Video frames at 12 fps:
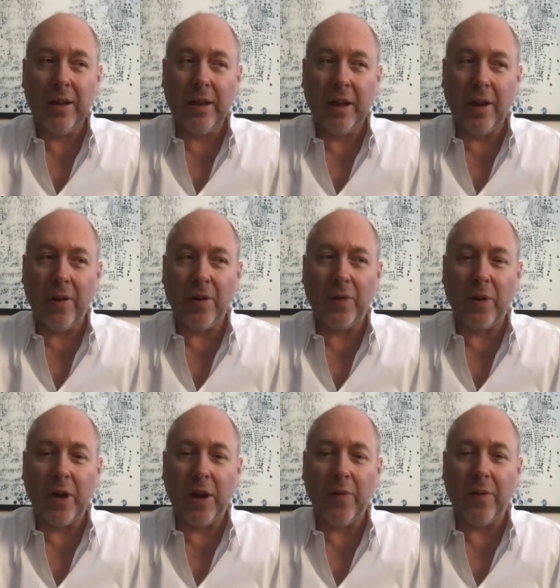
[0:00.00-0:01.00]
the owners for
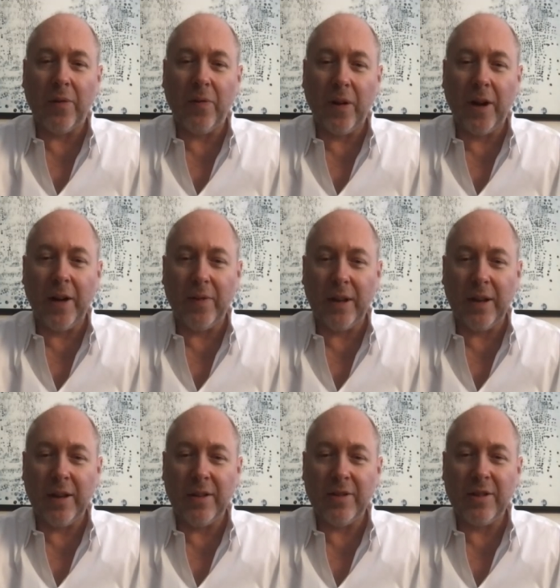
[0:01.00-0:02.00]
over five
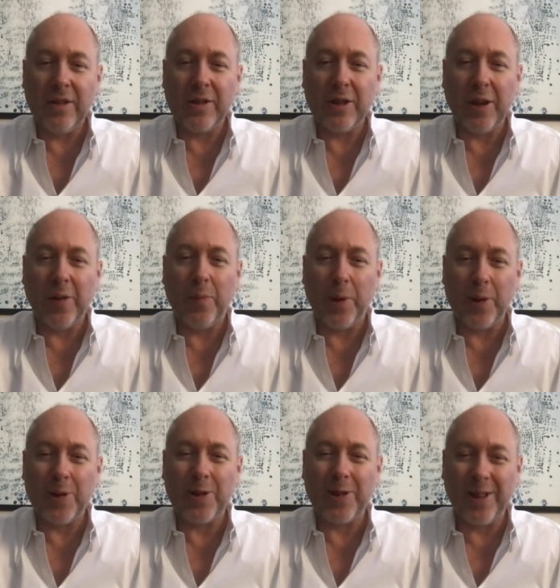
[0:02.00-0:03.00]
years. So
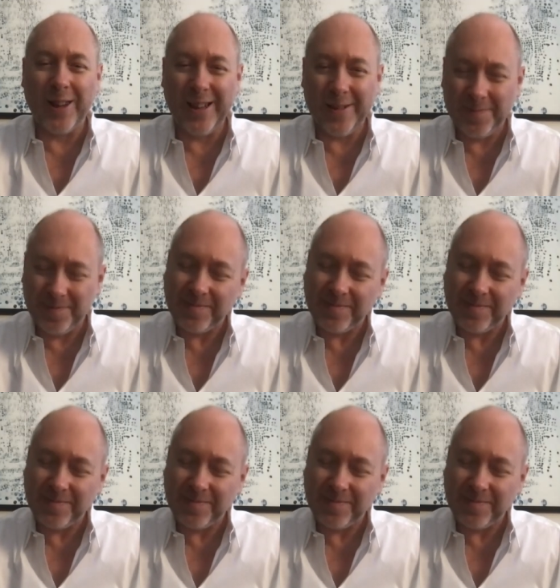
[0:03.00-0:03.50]
personally,